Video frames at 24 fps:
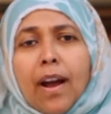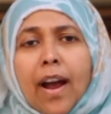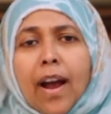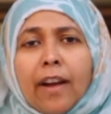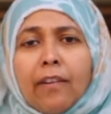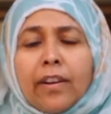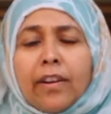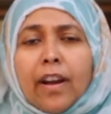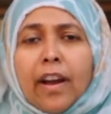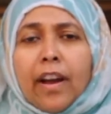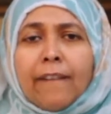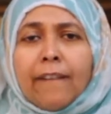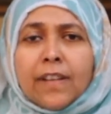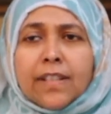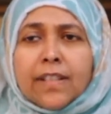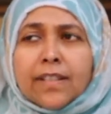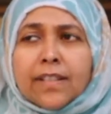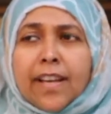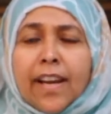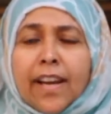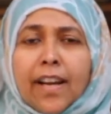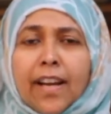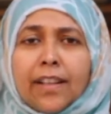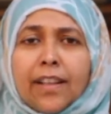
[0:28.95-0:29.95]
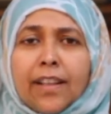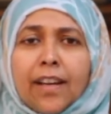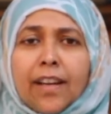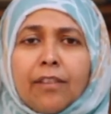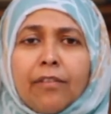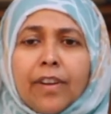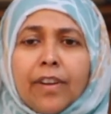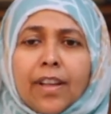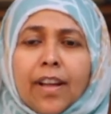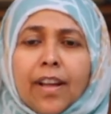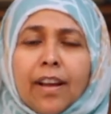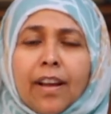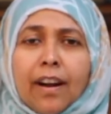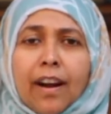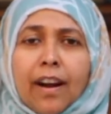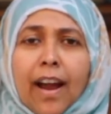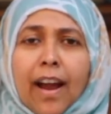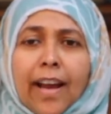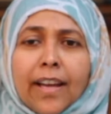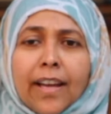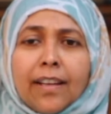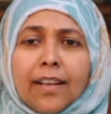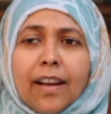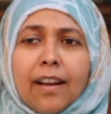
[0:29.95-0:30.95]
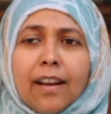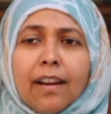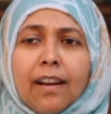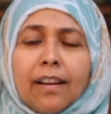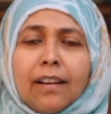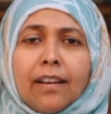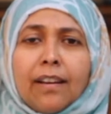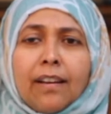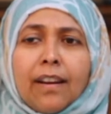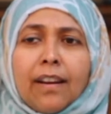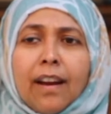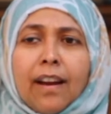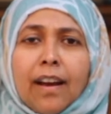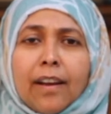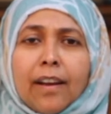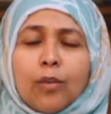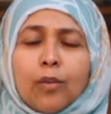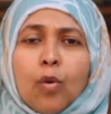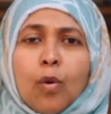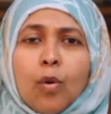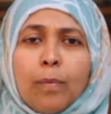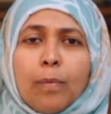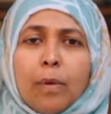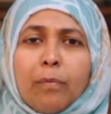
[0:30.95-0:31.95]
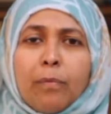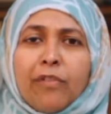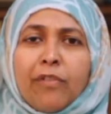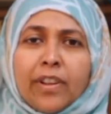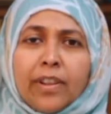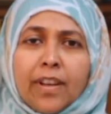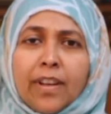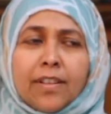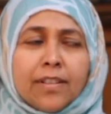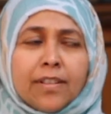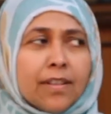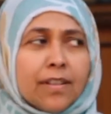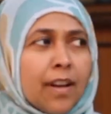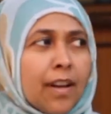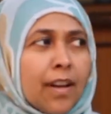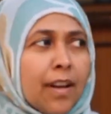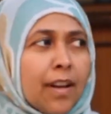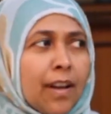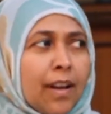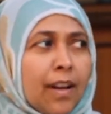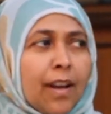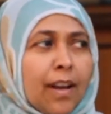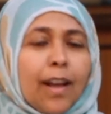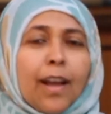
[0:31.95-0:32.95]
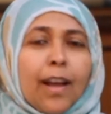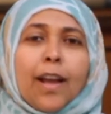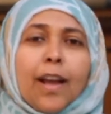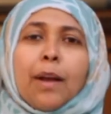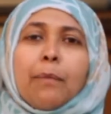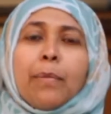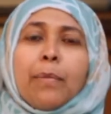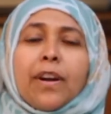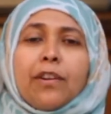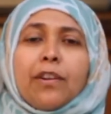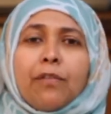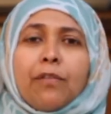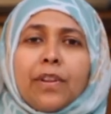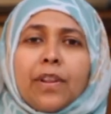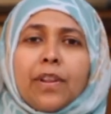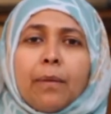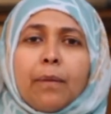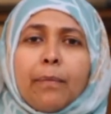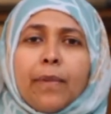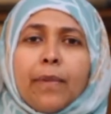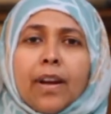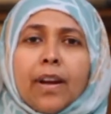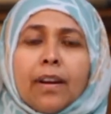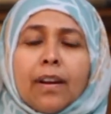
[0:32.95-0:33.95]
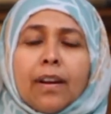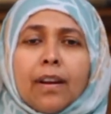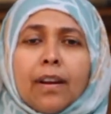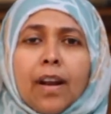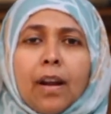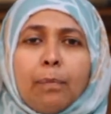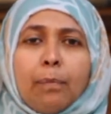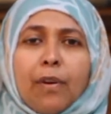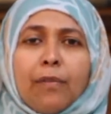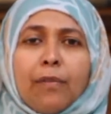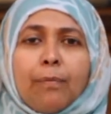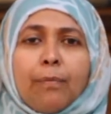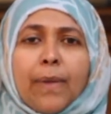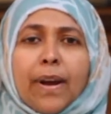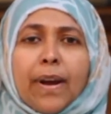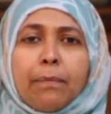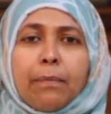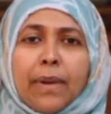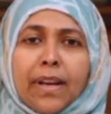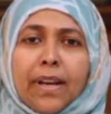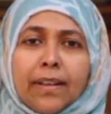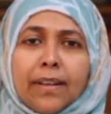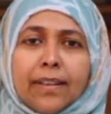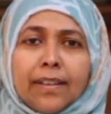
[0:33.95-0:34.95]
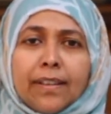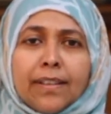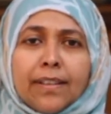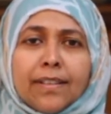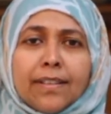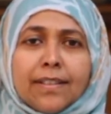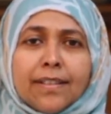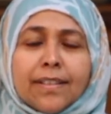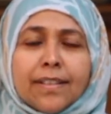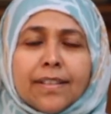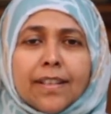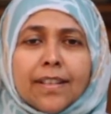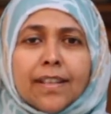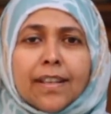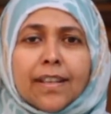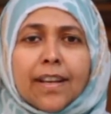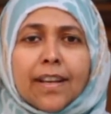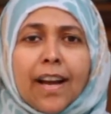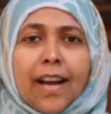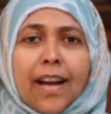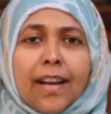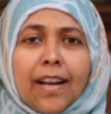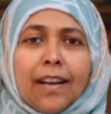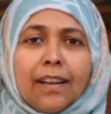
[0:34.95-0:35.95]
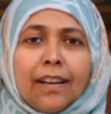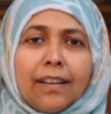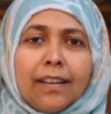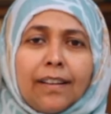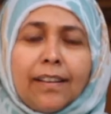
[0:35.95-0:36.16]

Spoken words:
I was scared that whether I can learn or cope up with this, but with the help of my mentors, I